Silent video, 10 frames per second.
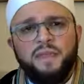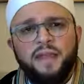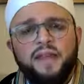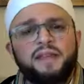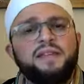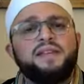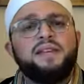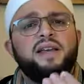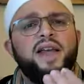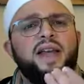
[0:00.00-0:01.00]
And
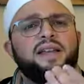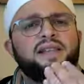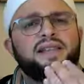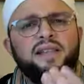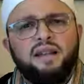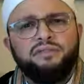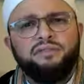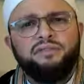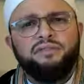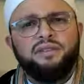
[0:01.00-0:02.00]
his
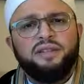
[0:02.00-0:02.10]
love,